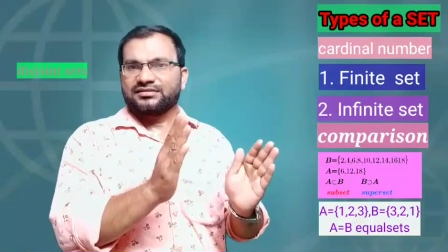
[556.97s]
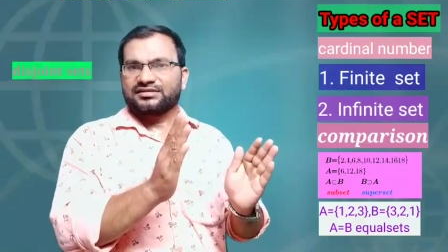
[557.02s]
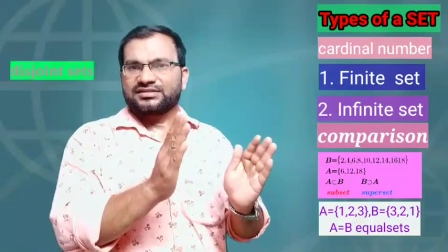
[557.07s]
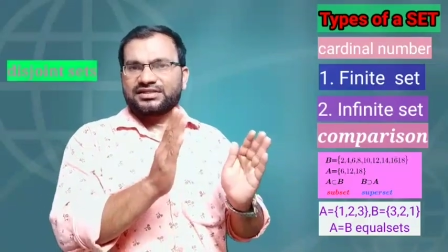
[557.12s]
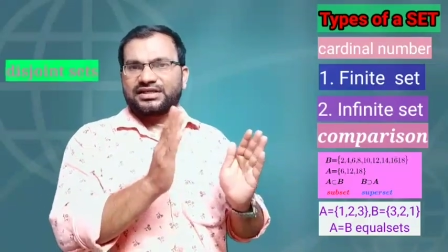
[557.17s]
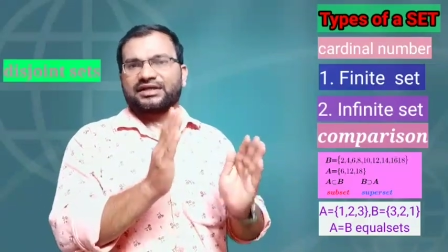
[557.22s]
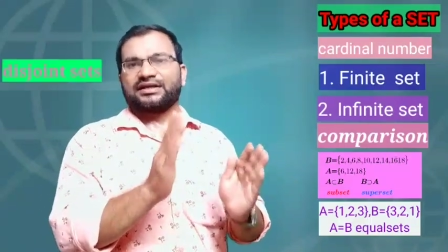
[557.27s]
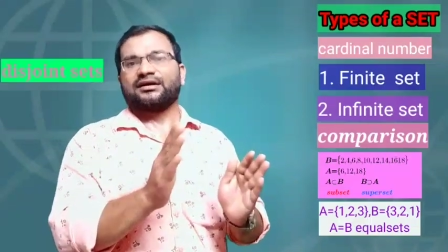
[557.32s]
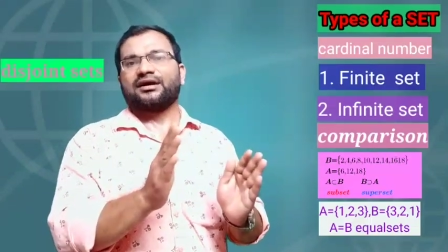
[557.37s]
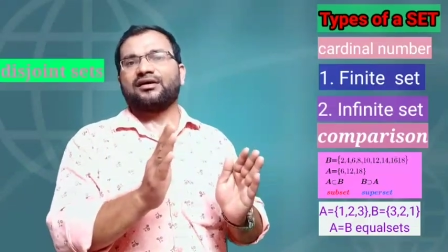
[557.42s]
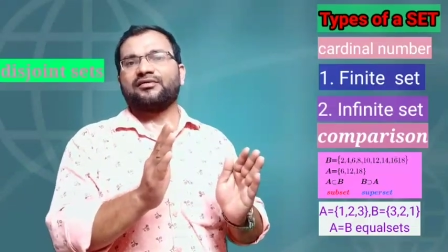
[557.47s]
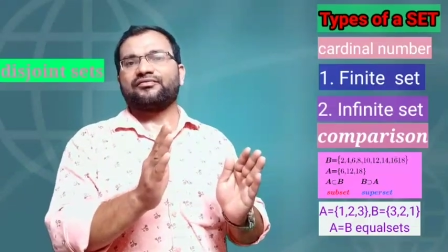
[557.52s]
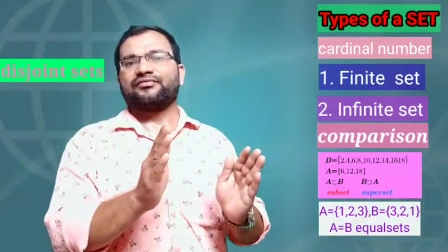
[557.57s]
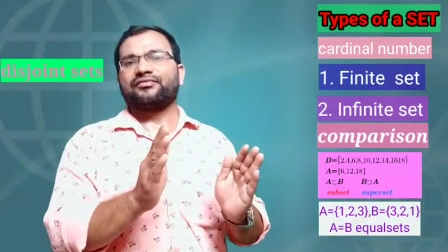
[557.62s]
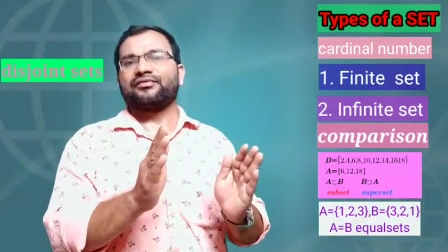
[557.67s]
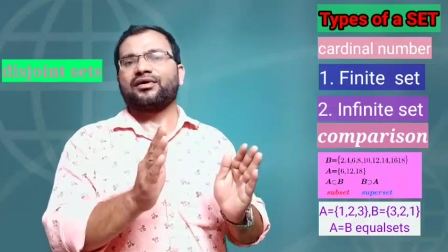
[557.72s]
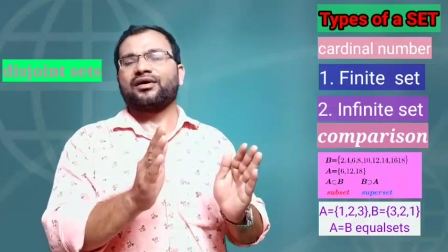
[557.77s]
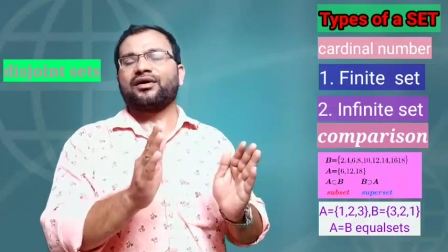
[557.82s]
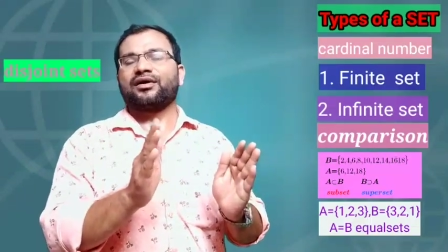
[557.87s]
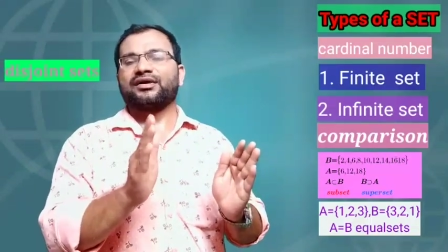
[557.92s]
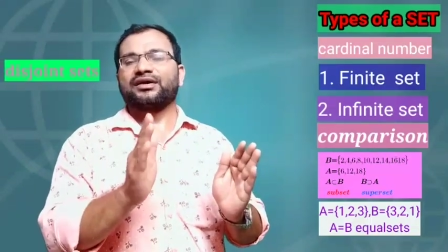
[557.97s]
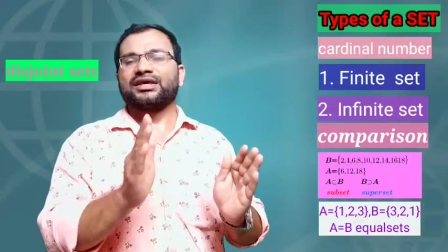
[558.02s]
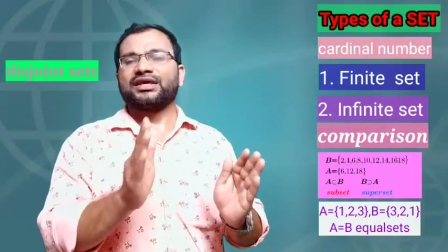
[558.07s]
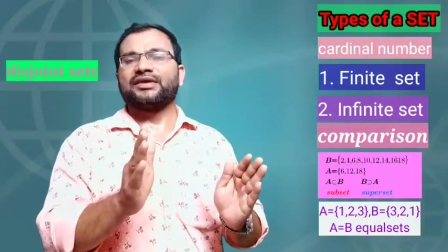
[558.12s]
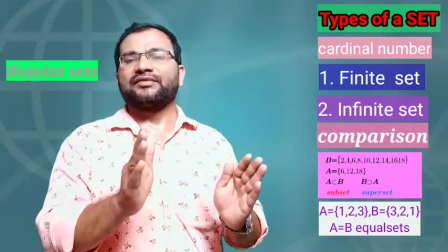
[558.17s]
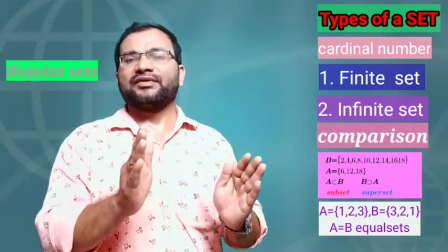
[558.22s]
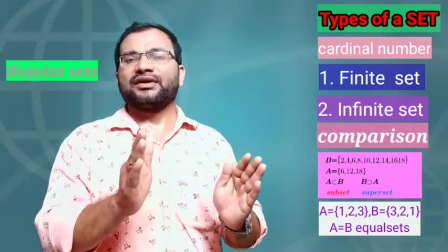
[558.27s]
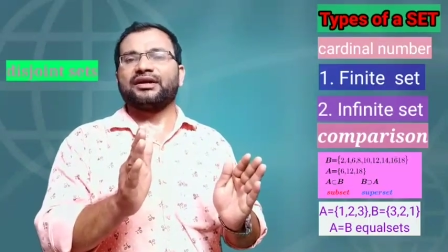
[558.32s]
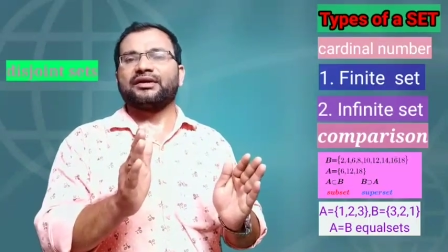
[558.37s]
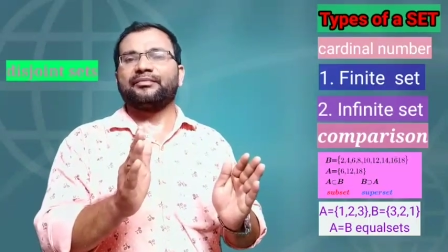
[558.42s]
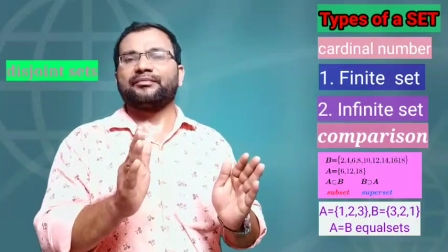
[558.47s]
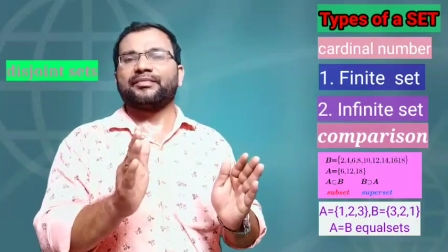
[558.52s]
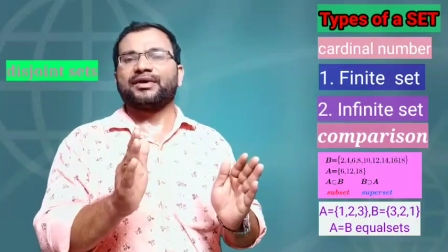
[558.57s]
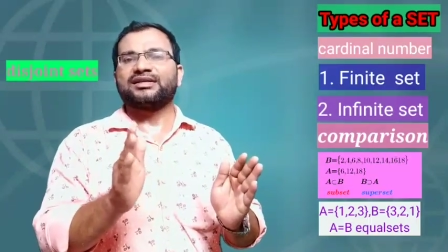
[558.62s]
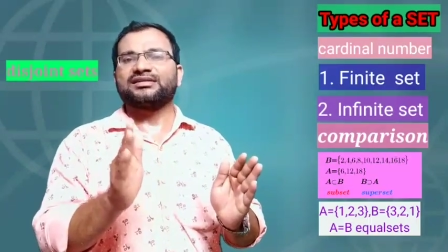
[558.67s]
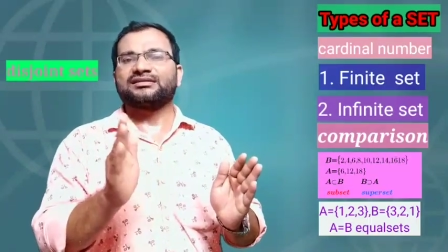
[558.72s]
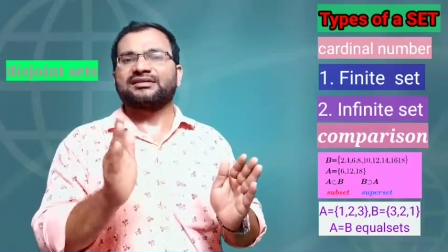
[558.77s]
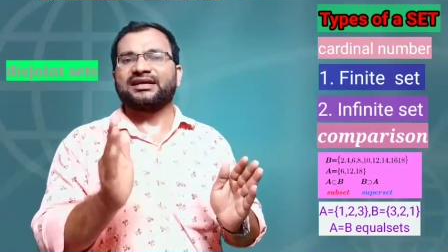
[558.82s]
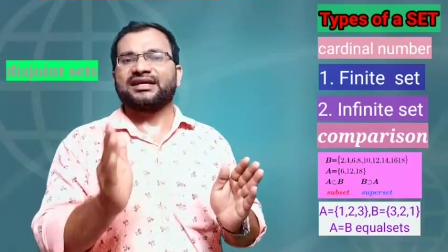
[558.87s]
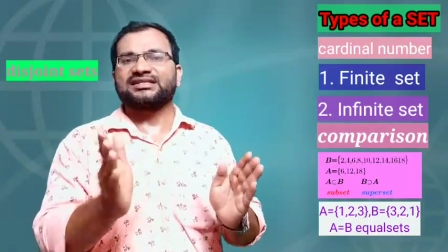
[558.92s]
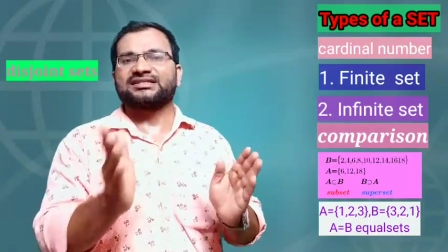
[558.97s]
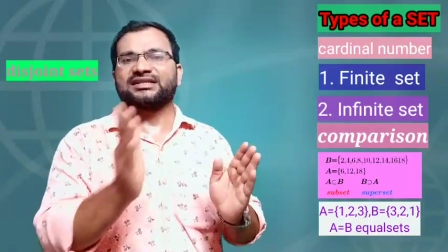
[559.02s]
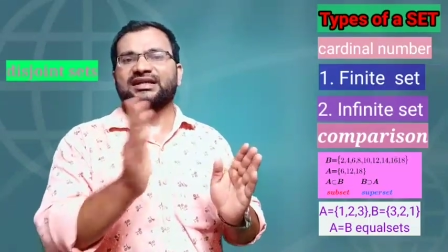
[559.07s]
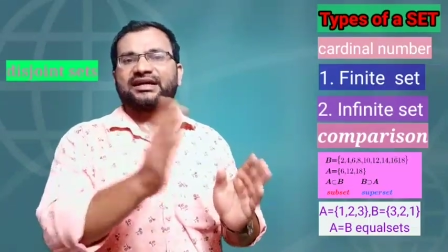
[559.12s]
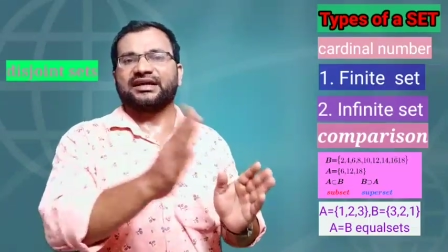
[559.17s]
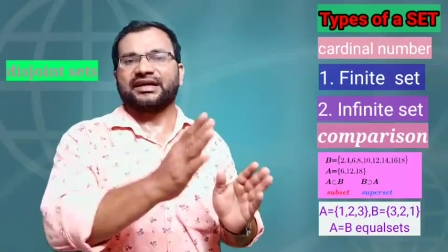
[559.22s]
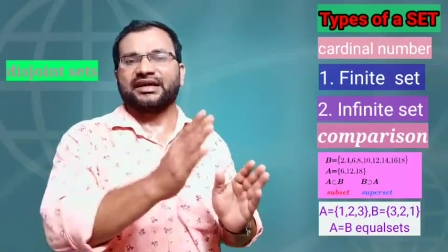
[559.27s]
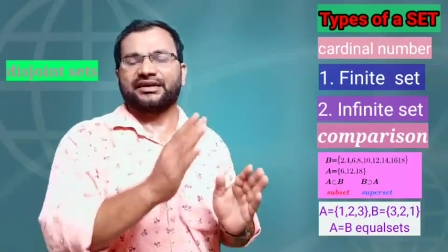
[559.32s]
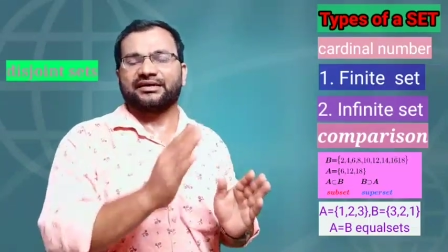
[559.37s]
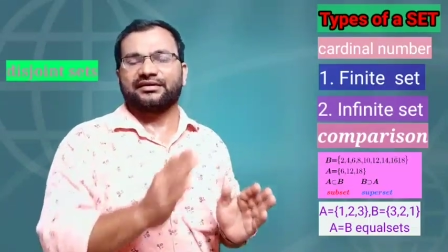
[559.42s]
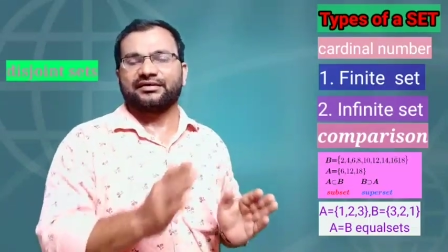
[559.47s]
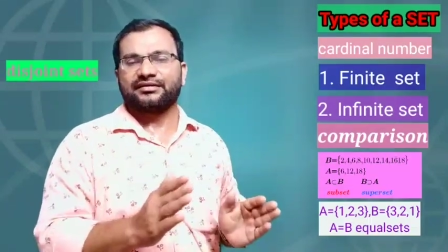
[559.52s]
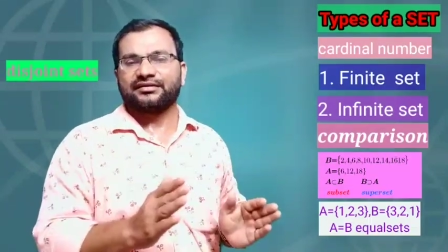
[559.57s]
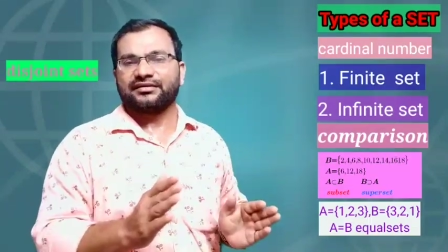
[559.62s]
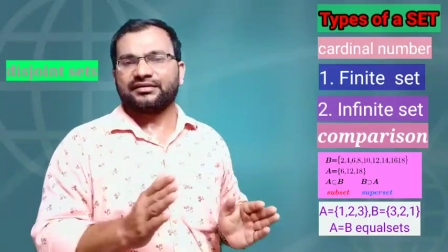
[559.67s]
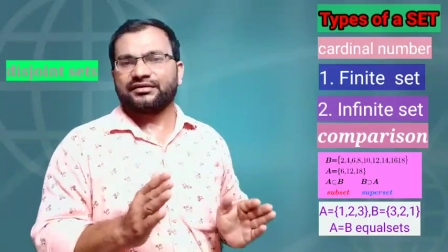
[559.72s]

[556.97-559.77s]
set of even numbers less than 10.